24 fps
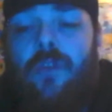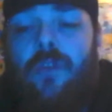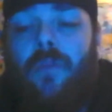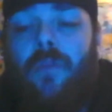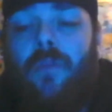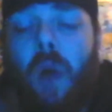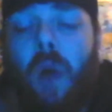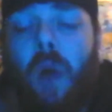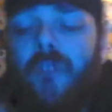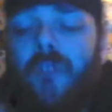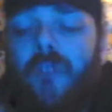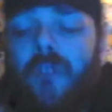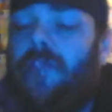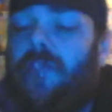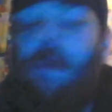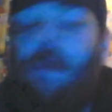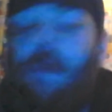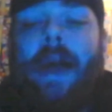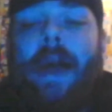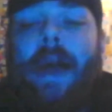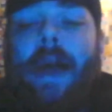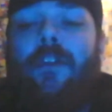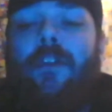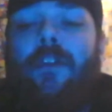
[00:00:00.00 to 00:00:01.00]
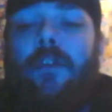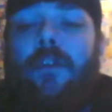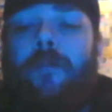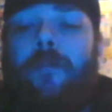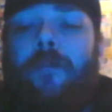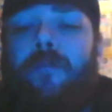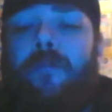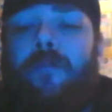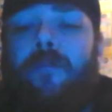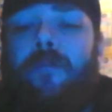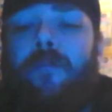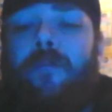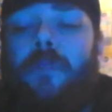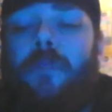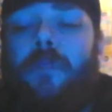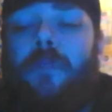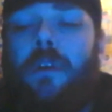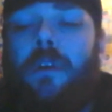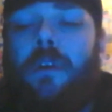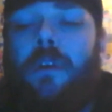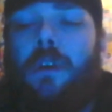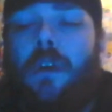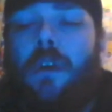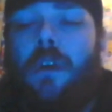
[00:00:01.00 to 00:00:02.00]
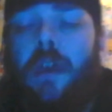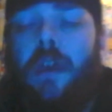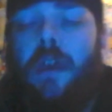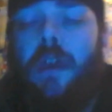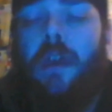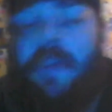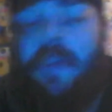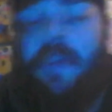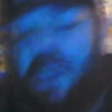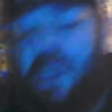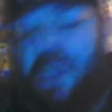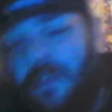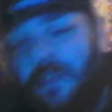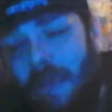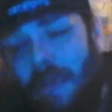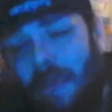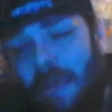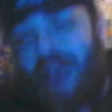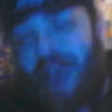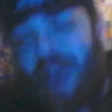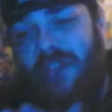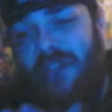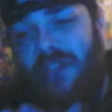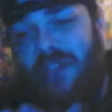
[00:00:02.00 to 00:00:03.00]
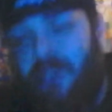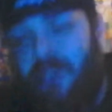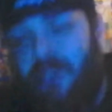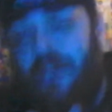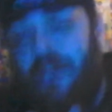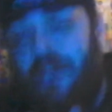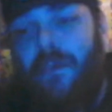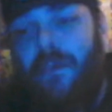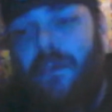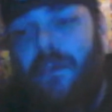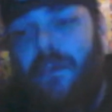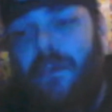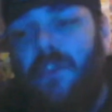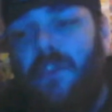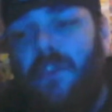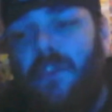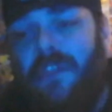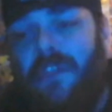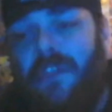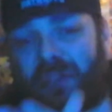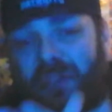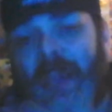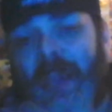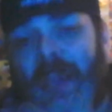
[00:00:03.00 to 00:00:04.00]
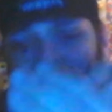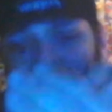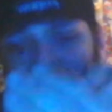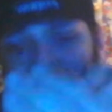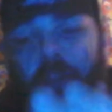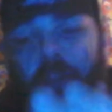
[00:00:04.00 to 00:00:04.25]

Watch this match. If this match doesn't convince you to stay on the